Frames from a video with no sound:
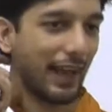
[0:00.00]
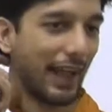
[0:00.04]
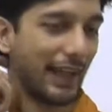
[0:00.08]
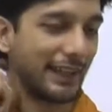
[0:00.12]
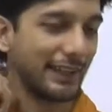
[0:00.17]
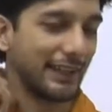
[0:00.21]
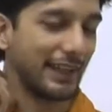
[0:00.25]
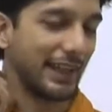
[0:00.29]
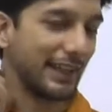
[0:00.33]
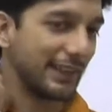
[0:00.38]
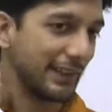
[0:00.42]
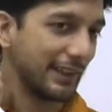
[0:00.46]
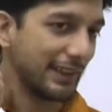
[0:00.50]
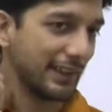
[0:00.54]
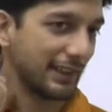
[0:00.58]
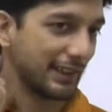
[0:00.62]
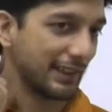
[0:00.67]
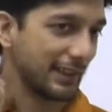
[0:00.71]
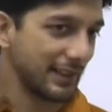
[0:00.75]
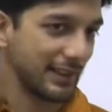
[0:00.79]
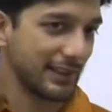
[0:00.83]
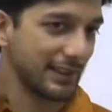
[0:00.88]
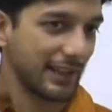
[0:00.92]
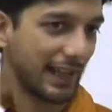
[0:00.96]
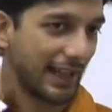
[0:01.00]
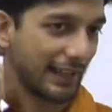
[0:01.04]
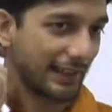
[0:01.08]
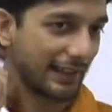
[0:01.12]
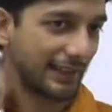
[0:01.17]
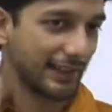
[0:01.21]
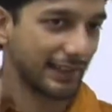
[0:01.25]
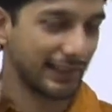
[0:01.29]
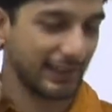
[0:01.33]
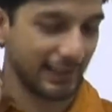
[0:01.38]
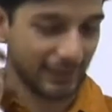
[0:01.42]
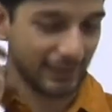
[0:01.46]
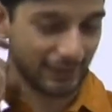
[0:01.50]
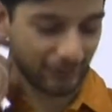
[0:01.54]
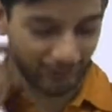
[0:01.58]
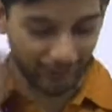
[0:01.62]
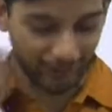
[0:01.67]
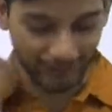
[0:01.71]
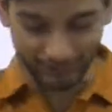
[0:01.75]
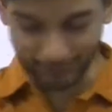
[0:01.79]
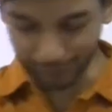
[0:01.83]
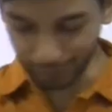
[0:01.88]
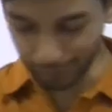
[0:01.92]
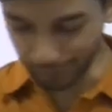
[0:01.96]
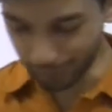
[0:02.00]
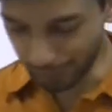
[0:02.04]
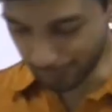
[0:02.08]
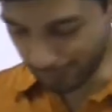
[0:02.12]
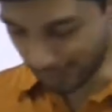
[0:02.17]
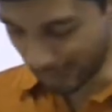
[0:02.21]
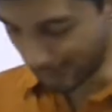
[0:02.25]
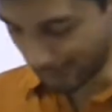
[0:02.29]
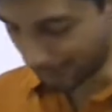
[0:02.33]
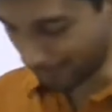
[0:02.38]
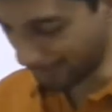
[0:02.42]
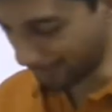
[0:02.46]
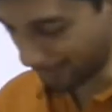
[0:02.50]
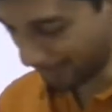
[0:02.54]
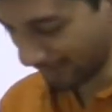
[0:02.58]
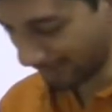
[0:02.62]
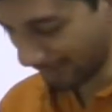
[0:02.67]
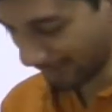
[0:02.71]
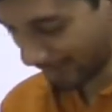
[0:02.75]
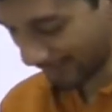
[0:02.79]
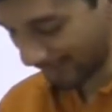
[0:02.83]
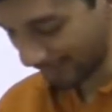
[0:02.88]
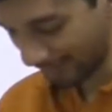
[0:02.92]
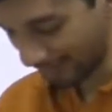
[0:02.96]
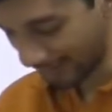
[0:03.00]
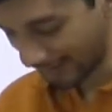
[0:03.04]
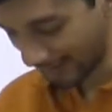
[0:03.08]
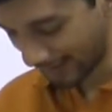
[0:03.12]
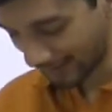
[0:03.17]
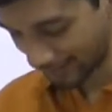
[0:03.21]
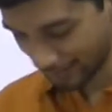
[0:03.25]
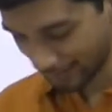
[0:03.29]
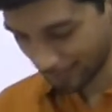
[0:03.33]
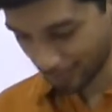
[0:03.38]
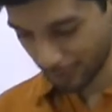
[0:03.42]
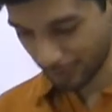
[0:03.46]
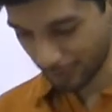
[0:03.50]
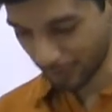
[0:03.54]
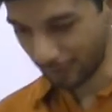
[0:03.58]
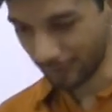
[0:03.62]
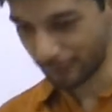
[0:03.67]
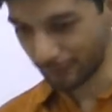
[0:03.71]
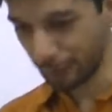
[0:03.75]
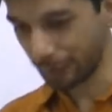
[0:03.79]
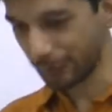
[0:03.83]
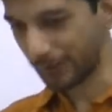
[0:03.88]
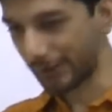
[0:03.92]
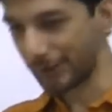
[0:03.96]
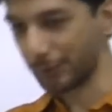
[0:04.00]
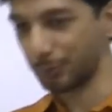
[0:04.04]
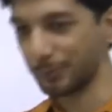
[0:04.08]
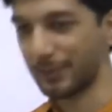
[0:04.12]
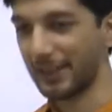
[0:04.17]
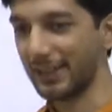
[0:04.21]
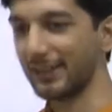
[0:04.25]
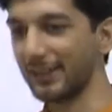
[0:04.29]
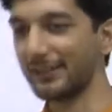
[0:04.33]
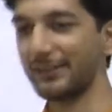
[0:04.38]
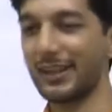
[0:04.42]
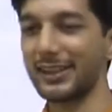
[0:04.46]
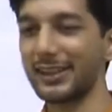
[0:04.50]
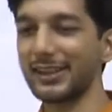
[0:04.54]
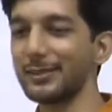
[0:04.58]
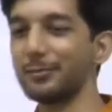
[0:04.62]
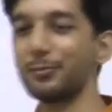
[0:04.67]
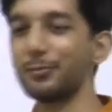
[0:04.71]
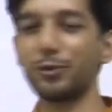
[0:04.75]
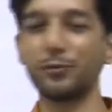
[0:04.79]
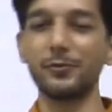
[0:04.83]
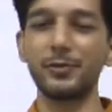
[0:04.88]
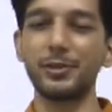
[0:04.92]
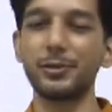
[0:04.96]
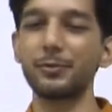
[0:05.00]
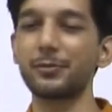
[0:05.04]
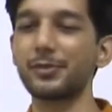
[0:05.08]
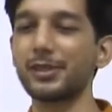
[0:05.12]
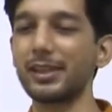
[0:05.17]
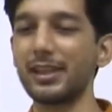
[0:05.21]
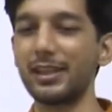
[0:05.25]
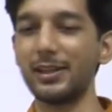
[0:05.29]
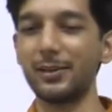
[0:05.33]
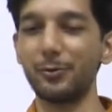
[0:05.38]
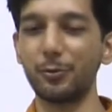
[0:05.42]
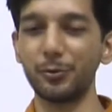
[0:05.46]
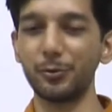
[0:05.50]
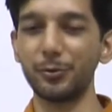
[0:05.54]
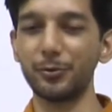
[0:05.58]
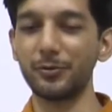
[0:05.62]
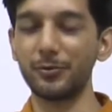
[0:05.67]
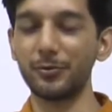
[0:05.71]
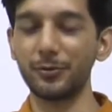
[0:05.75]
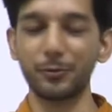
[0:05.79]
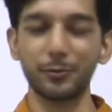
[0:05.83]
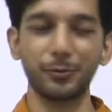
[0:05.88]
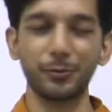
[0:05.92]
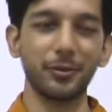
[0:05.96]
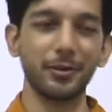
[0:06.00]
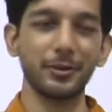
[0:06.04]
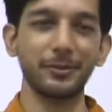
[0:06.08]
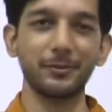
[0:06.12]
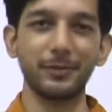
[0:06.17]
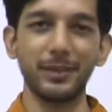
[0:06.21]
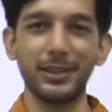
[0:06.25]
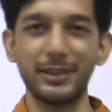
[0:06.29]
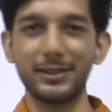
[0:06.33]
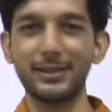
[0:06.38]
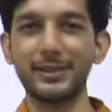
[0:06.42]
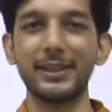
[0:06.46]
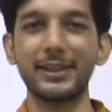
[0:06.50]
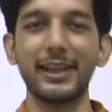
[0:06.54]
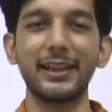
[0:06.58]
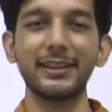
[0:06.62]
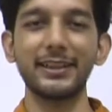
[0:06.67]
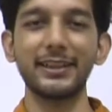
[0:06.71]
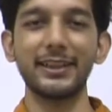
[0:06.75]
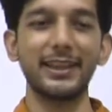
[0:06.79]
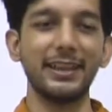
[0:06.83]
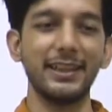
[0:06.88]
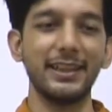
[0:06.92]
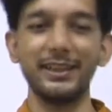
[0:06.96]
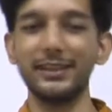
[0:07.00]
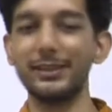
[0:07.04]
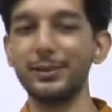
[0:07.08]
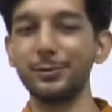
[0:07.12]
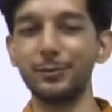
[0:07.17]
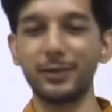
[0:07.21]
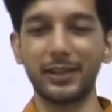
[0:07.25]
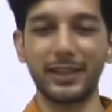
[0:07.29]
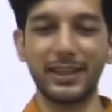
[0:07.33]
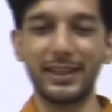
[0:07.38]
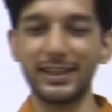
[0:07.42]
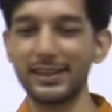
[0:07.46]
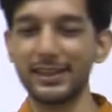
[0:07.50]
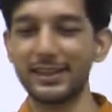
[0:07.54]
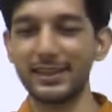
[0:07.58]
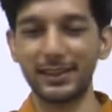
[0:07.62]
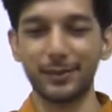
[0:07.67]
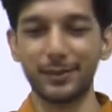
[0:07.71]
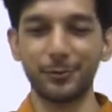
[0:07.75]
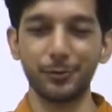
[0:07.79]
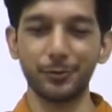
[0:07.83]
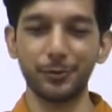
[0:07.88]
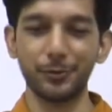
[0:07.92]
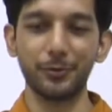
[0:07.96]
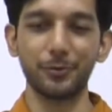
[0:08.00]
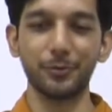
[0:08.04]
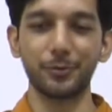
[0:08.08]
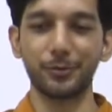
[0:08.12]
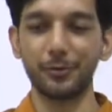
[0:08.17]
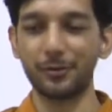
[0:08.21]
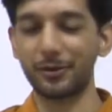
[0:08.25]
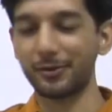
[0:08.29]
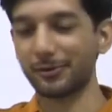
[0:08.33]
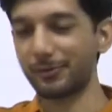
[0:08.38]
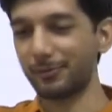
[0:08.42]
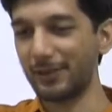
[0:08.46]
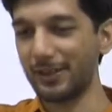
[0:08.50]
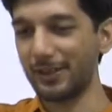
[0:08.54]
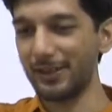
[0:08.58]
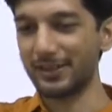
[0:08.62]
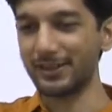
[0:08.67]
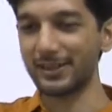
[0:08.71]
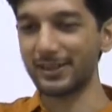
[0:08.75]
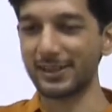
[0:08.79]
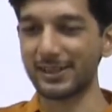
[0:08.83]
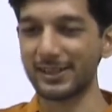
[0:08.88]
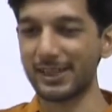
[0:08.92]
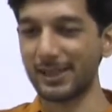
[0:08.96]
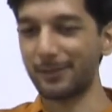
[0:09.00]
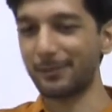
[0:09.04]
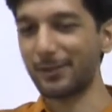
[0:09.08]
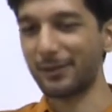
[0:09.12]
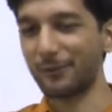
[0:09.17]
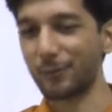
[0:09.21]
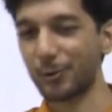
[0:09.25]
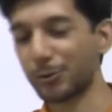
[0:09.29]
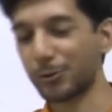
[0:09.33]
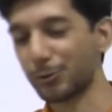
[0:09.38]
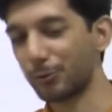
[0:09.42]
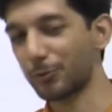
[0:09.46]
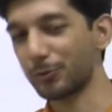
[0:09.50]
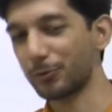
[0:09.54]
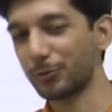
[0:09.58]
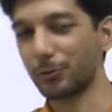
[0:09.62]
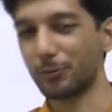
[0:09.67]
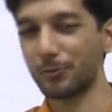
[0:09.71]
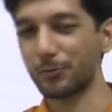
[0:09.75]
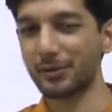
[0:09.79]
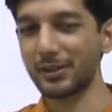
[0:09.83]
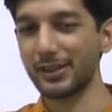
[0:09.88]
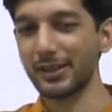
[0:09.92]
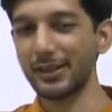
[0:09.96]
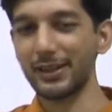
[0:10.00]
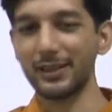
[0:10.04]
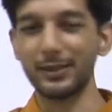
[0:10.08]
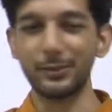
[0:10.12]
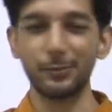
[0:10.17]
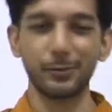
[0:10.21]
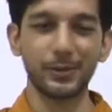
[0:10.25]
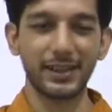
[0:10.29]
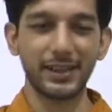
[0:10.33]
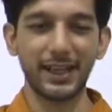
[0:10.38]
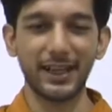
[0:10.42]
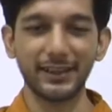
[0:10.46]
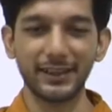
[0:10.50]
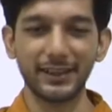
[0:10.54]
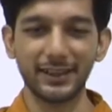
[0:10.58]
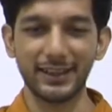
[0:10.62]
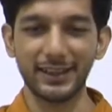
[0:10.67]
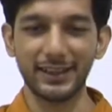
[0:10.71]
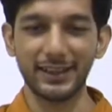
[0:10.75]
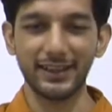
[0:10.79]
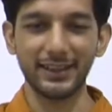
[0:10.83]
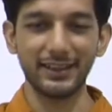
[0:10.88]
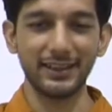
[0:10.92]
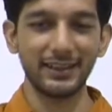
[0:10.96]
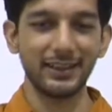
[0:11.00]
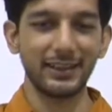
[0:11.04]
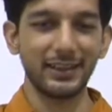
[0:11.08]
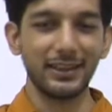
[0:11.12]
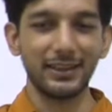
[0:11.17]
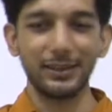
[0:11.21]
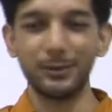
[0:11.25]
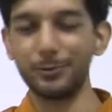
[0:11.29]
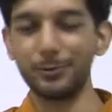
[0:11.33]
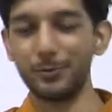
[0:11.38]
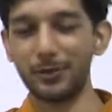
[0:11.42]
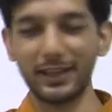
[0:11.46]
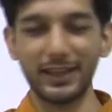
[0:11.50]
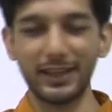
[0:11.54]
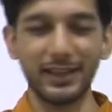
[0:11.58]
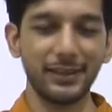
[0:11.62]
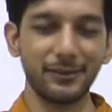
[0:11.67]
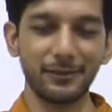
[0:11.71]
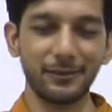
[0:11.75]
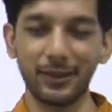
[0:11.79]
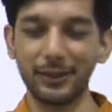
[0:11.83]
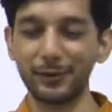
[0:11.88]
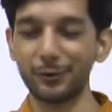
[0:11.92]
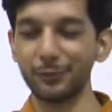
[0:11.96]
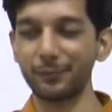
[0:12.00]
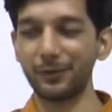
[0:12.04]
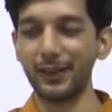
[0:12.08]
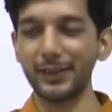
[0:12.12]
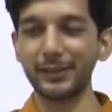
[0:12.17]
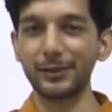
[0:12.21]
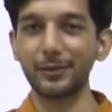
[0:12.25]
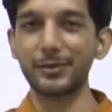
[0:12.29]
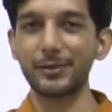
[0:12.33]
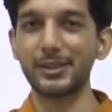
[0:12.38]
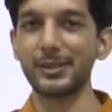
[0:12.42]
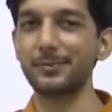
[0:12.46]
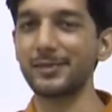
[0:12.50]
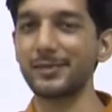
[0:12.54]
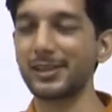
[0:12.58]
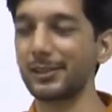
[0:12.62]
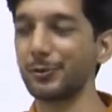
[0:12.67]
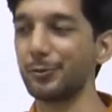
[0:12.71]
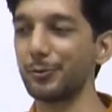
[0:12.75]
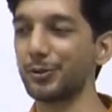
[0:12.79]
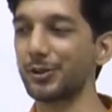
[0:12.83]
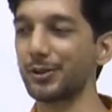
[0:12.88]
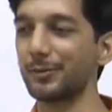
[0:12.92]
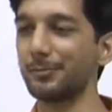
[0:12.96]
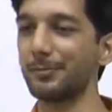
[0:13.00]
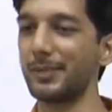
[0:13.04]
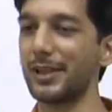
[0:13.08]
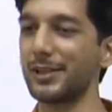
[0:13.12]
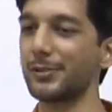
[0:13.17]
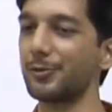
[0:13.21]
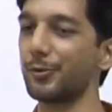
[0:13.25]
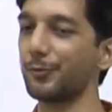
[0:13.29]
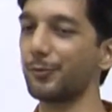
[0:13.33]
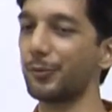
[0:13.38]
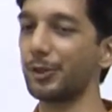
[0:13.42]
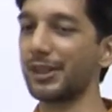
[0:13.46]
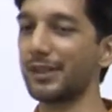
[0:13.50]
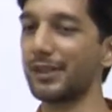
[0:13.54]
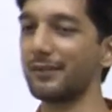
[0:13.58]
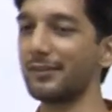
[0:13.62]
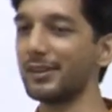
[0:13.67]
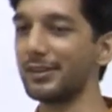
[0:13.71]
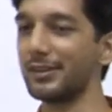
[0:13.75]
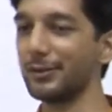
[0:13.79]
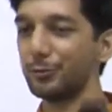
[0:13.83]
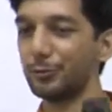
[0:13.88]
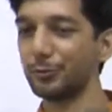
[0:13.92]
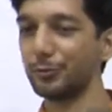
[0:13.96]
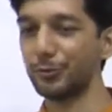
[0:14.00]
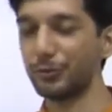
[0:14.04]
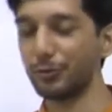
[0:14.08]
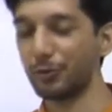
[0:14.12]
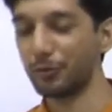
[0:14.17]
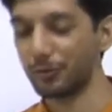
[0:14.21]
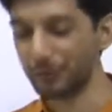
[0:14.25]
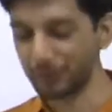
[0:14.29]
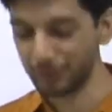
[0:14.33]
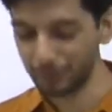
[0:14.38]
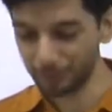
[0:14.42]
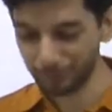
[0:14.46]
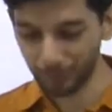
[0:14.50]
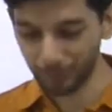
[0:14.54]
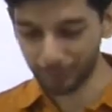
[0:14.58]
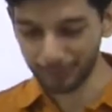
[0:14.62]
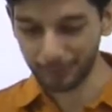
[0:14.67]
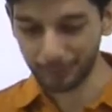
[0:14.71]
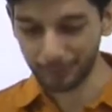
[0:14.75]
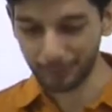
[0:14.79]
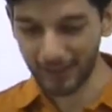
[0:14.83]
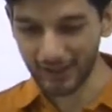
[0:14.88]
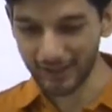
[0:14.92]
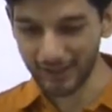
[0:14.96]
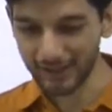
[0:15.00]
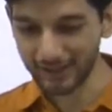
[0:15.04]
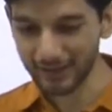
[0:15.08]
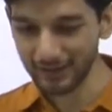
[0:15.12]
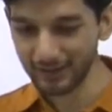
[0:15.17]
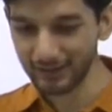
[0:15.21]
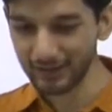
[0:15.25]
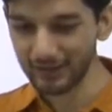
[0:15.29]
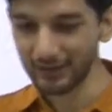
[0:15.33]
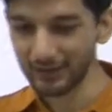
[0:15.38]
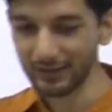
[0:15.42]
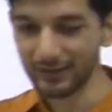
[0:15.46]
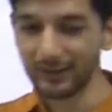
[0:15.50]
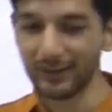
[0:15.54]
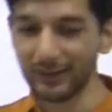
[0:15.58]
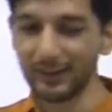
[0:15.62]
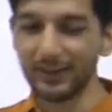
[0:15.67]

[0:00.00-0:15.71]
And then it is that they try to, these people, when they were given to solve, you try to make it random moves. You say, oh no, could not reach, start again. You again say, oh no, could not reach, this time I was so close. You start again, you again try to find out some solution based on whatever you knew from the past.